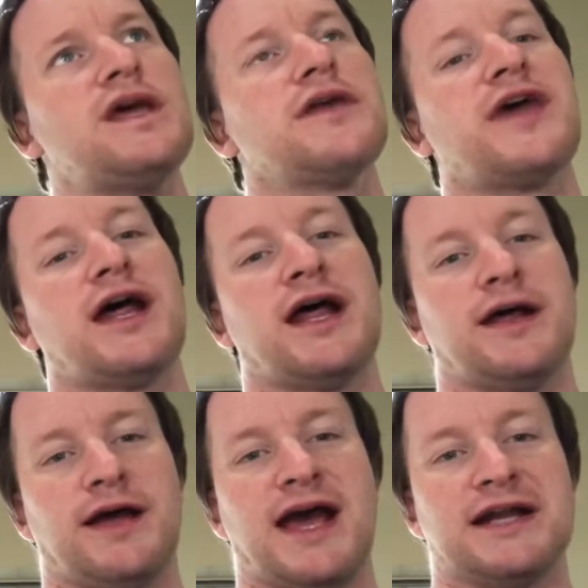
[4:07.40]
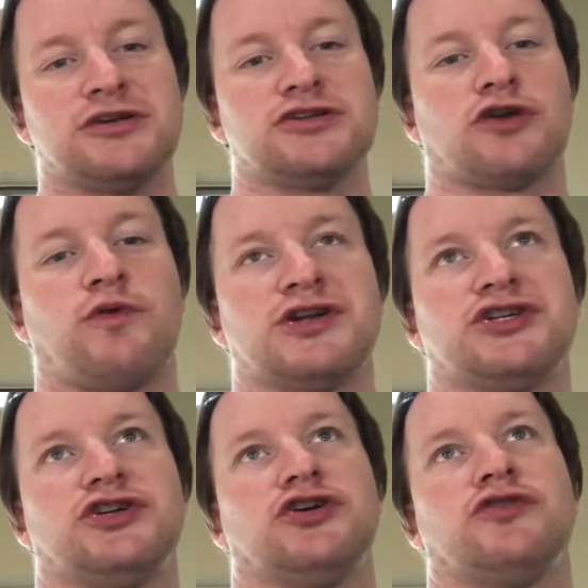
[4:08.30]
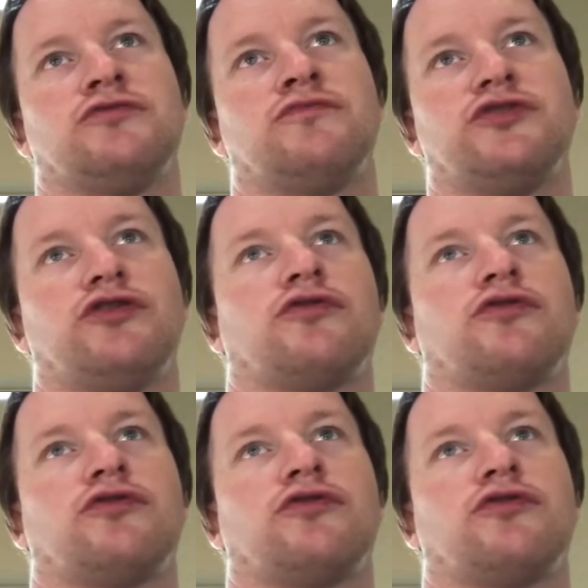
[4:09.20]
that answers a question,